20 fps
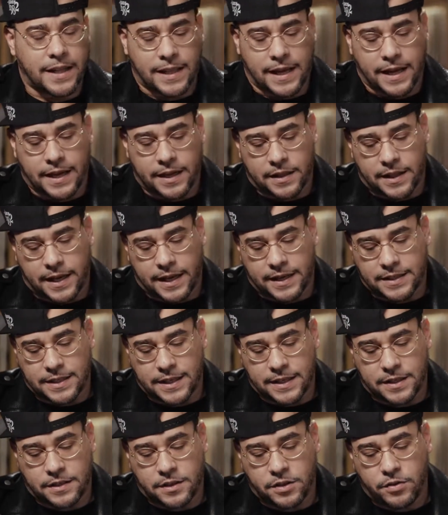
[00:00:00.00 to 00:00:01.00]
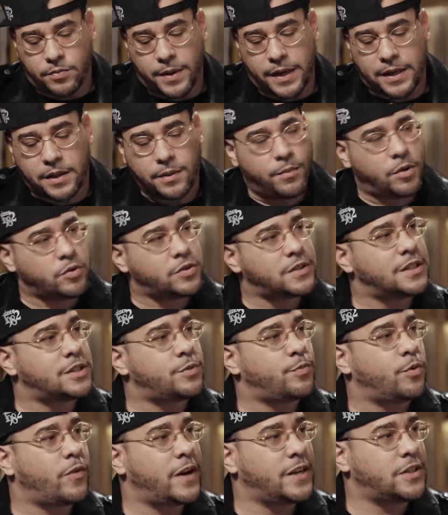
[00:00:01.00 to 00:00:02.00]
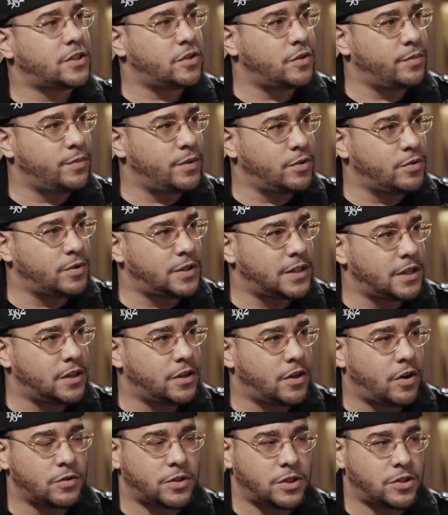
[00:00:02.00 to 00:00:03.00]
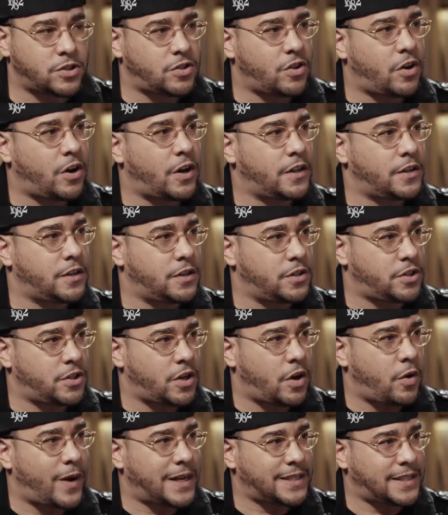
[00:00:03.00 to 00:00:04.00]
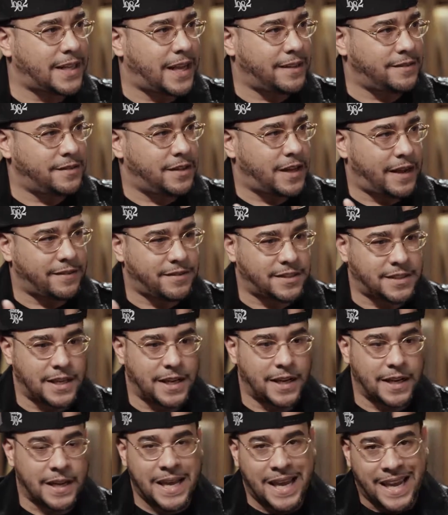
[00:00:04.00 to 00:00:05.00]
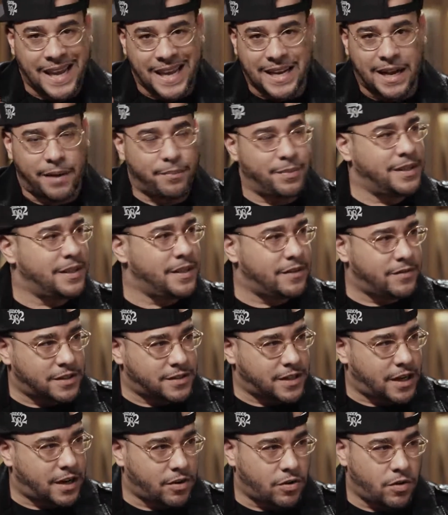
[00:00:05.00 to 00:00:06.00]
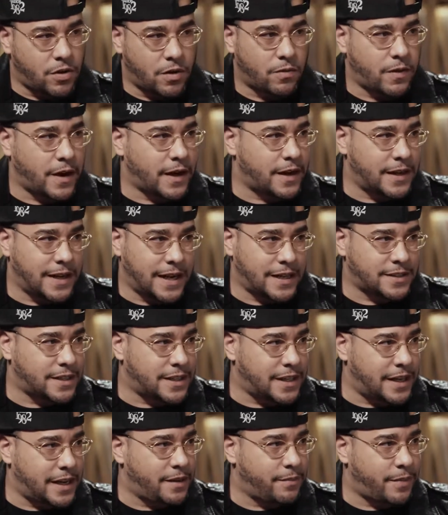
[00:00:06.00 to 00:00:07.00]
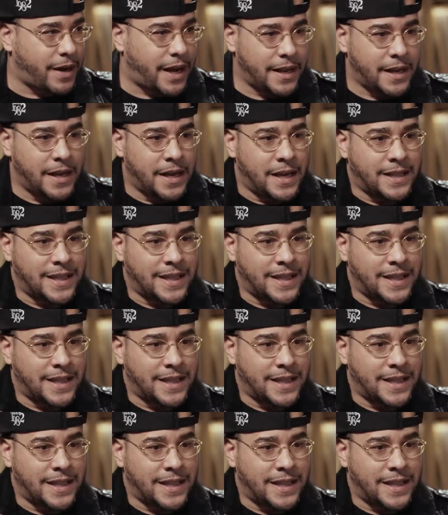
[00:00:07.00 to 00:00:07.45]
Like says you make the most inspirational music. To start the show, I've said, and I believe this. I'll go on record now, tell anybody.